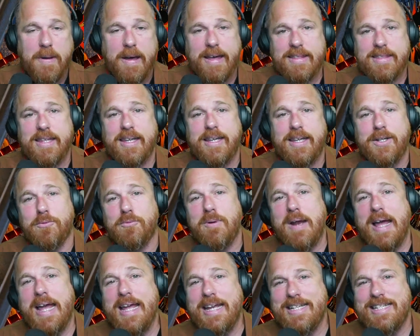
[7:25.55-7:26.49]
I think
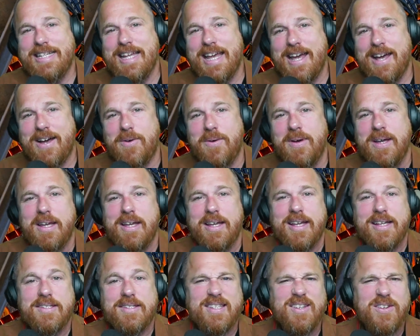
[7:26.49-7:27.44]
right now
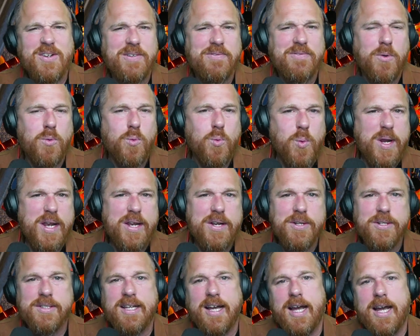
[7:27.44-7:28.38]
is sort of a
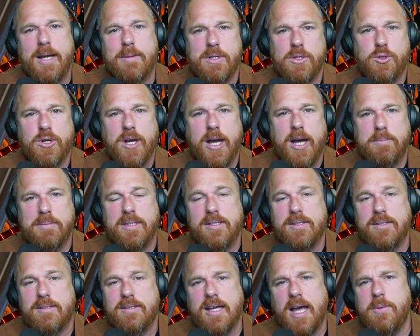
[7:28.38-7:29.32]
weird time to drop
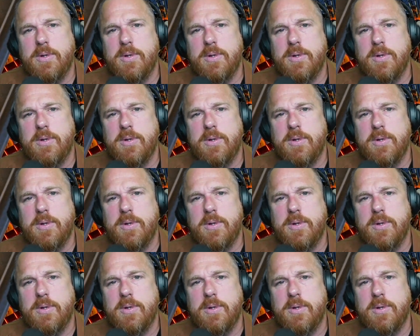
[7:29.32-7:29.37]
this.